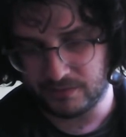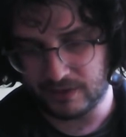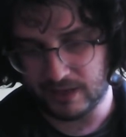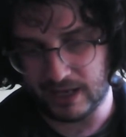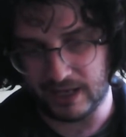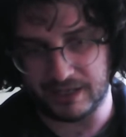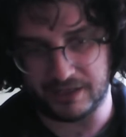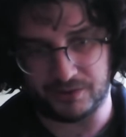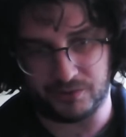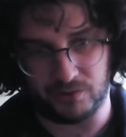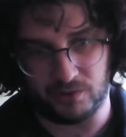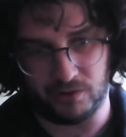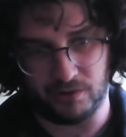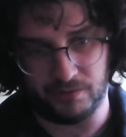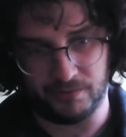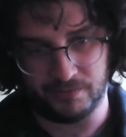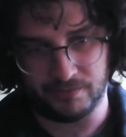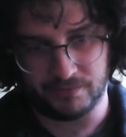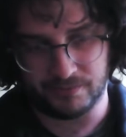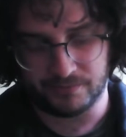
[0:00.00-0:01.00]
h1
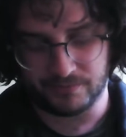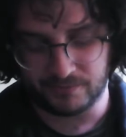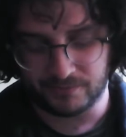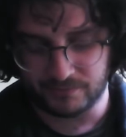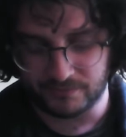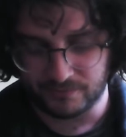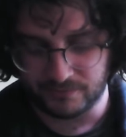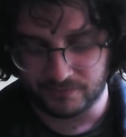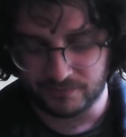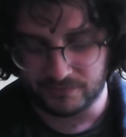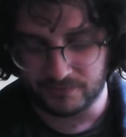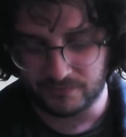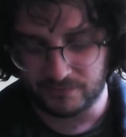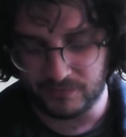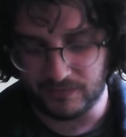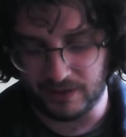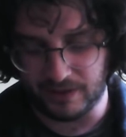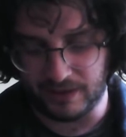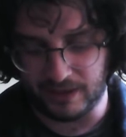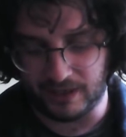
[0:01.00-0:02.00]

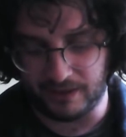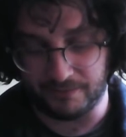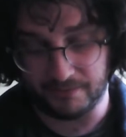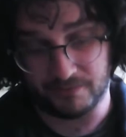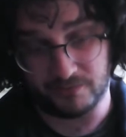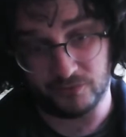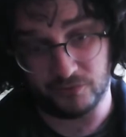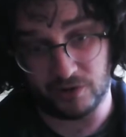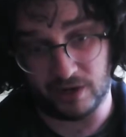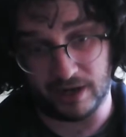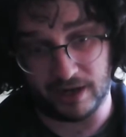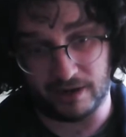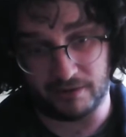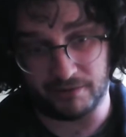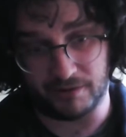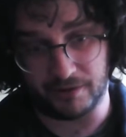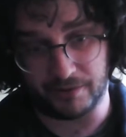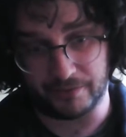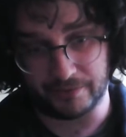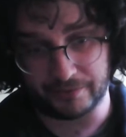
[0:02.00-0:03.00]
and then right
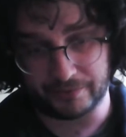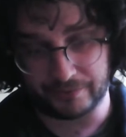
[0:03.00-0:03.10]
arrow